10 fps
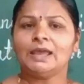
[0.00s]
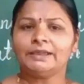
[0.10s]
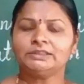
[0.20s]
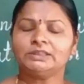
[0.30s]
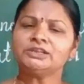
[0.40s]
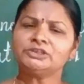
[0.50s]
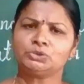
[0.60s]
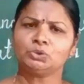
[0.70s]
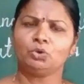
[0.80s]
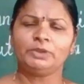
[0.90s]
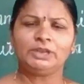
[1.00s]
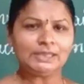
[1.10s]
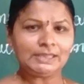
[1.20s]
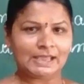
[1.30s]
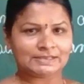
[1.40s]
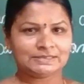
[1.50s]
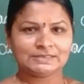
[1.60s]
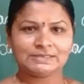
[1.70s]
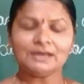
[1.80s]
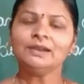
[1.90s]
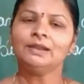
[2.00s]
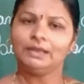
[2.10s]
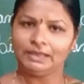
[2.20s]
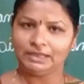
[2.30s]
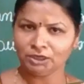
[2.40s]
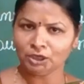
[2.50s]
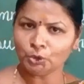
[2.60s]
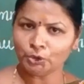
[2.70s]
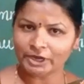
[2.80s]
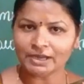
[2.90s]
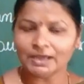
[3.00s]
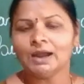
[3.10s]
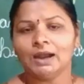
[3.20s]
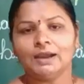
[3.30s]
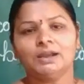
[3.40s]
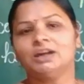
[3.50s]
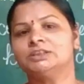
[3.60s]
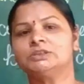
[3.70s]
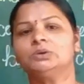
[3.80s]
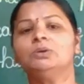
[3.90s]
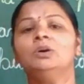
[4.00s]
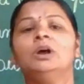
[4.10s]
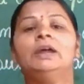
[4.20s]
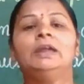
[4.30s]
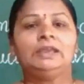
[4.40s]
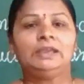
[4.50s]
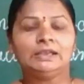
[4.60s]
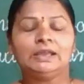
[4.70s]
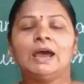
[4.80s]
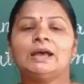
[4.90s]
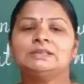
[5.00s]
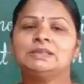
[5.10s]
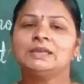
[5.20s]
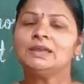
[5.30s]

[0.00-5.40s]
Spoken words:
Like that, so many gases are included and also it has